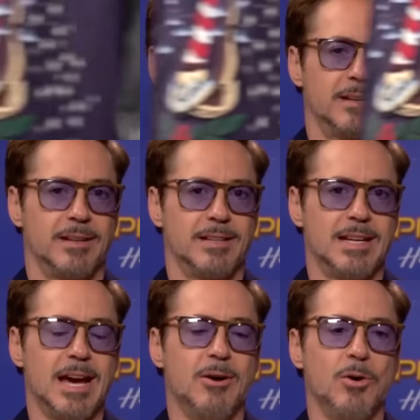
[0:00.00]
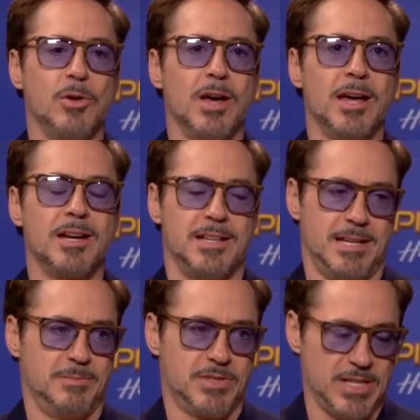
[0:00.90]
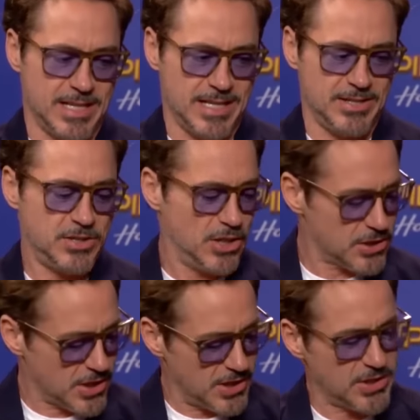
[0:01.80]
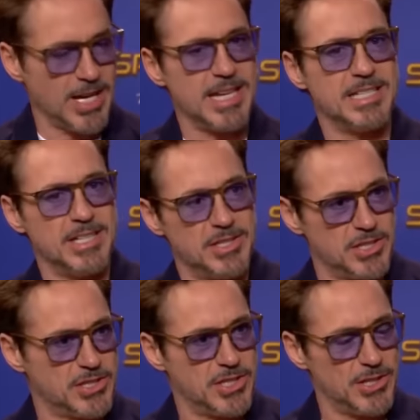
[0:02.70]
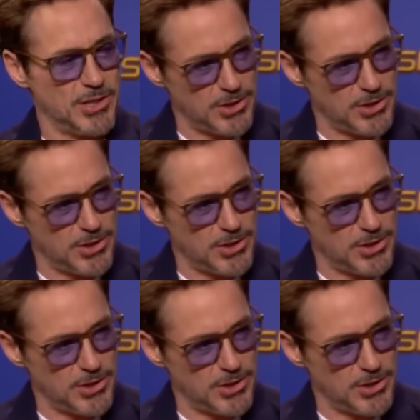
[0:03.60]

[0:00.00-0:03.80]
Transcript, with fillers: pull up a chair. Now hold on a damn second. Just because I, did this to